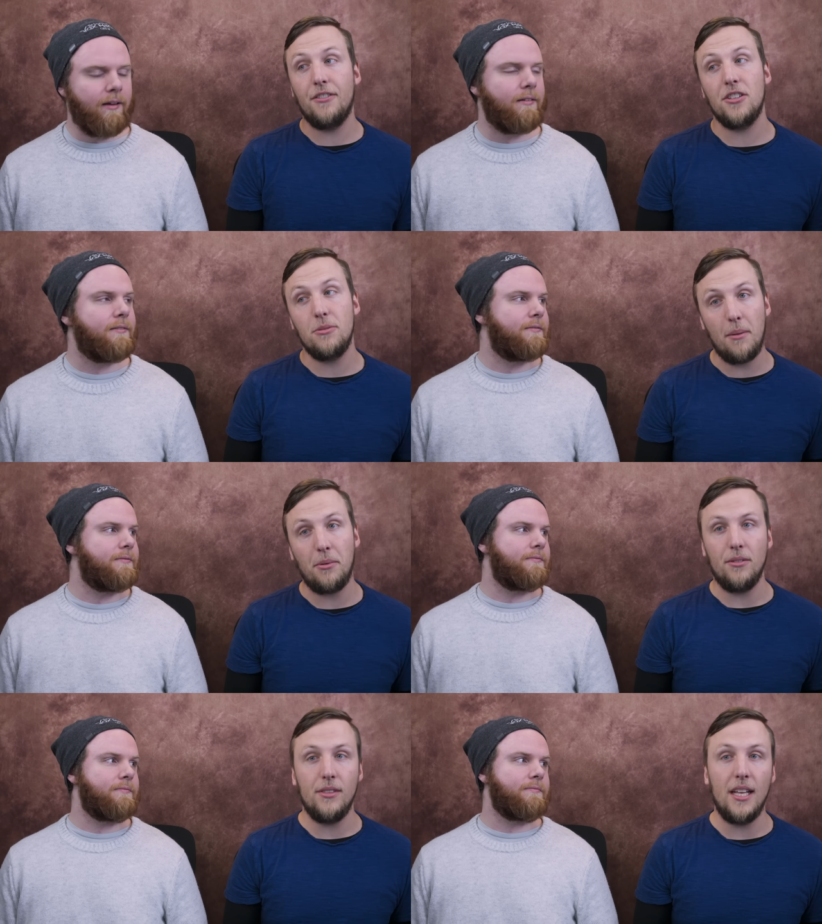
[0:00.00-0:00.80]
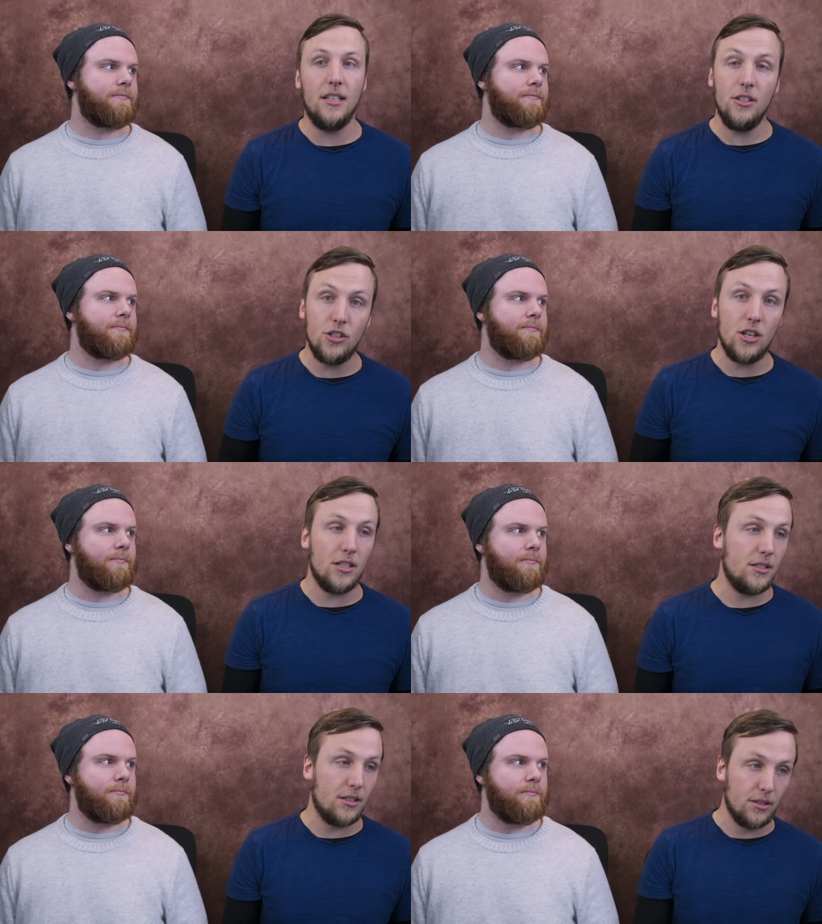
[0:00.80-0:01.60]
Speaker 1: because remember they didn't
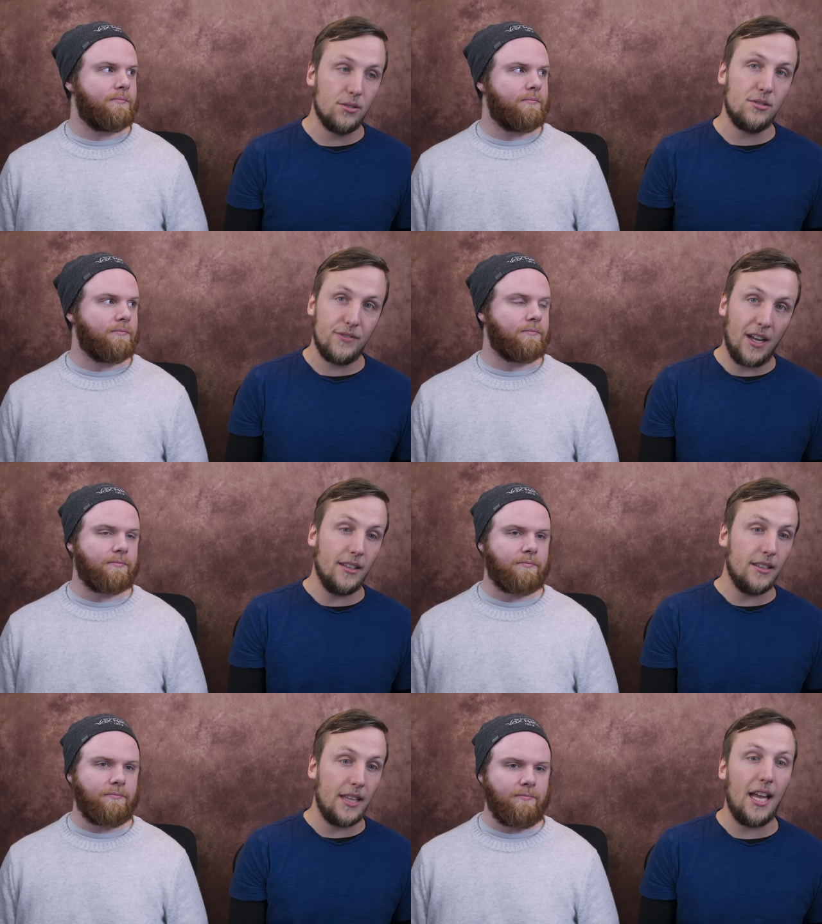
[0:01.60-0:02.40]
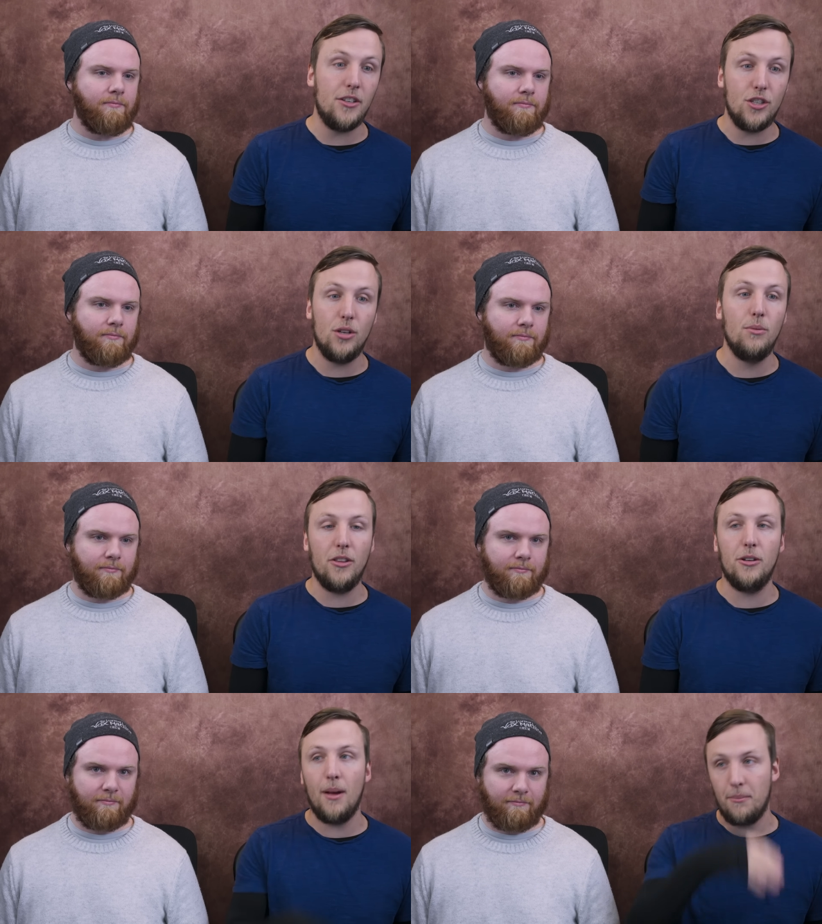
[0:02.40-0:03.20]
just lose Fallen; they had two
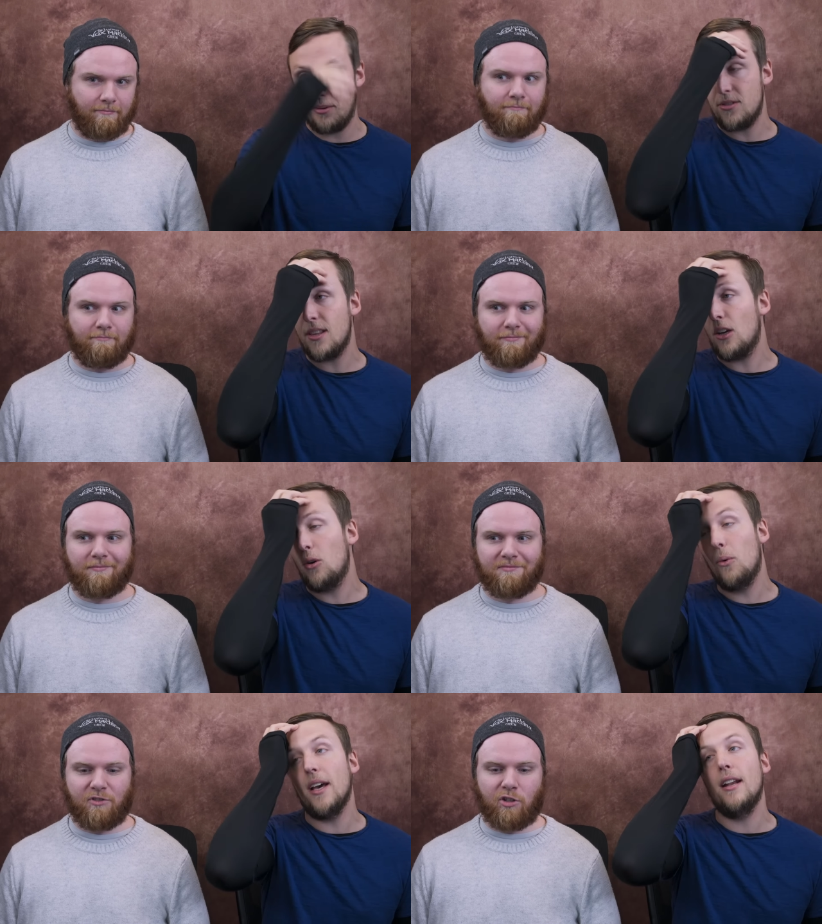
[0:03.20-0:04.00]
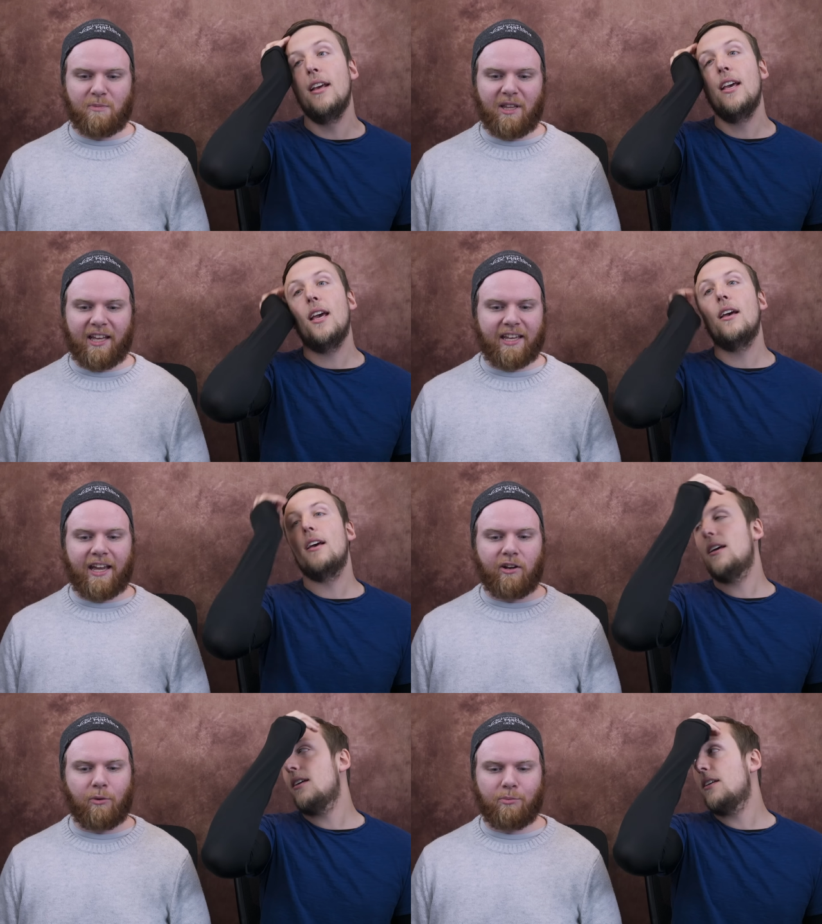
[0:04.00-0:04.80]
other members that quit. Just be like,
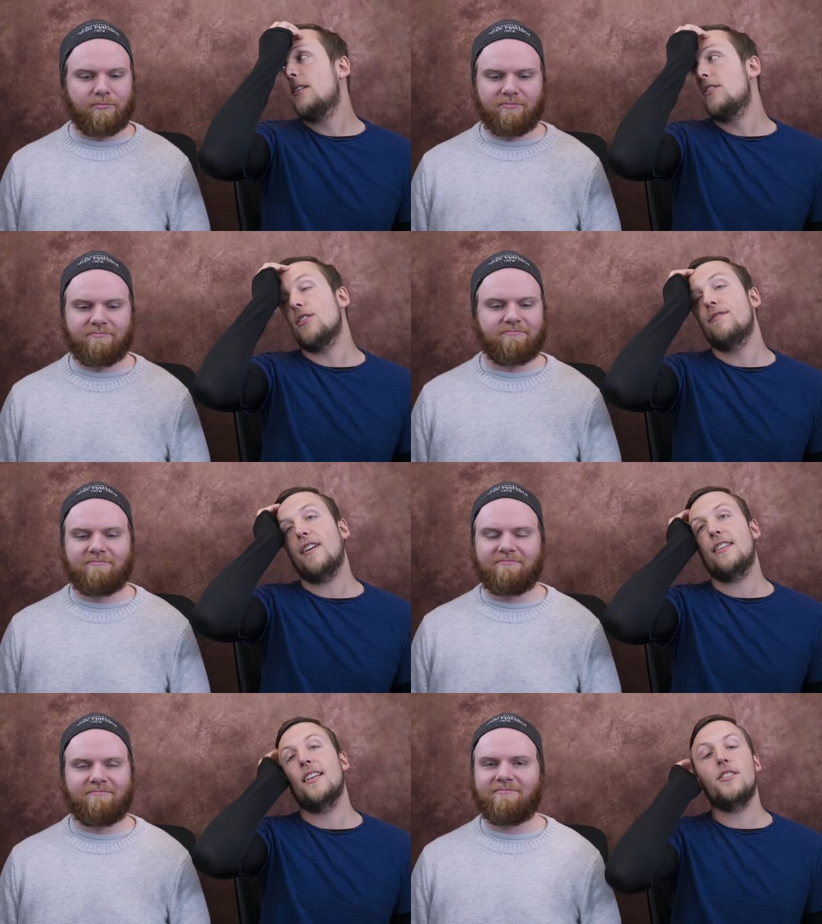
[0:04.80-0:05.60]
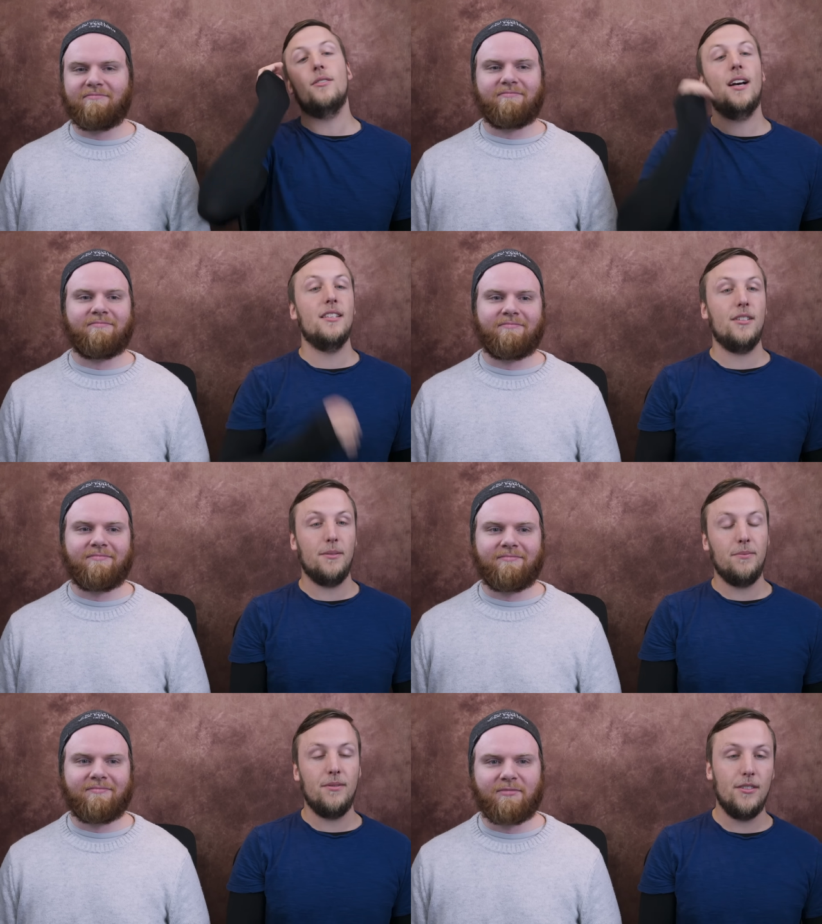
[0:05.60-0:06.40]
yeah, no, just fuck this. You guys
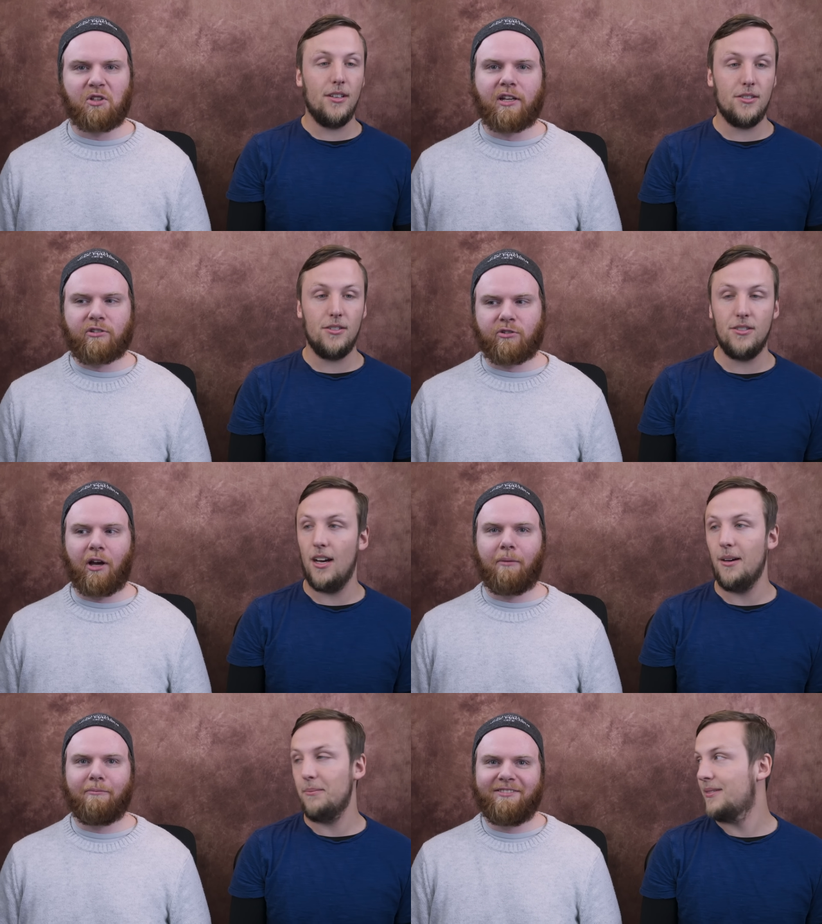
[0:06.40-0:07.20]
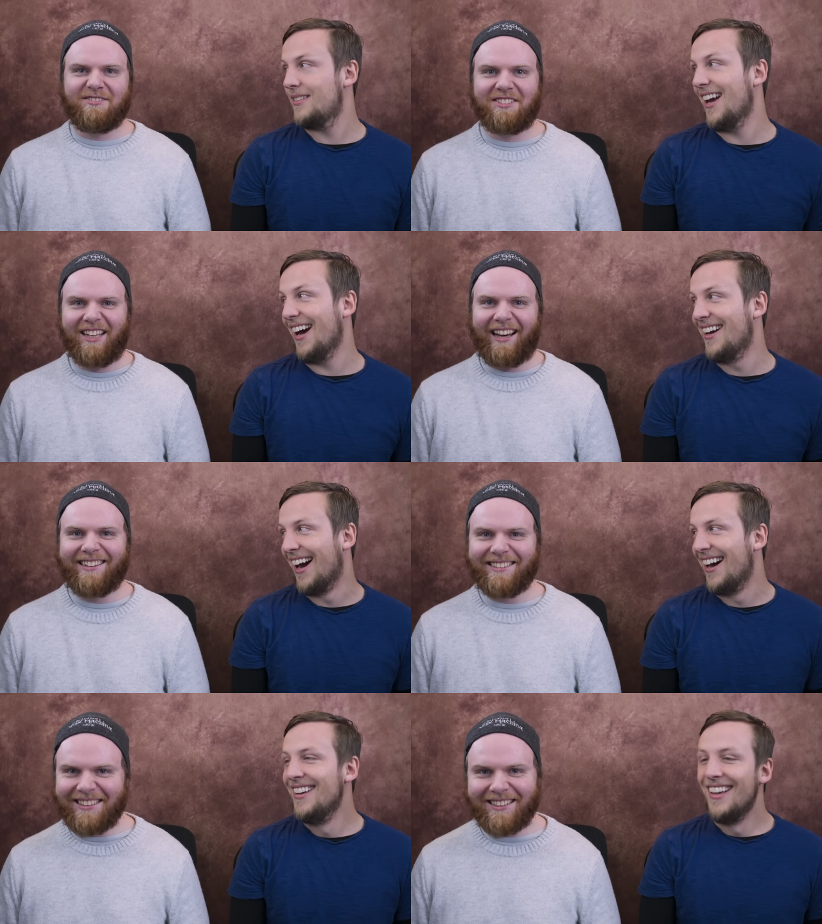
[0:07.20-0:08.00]
are dumb. Yeah.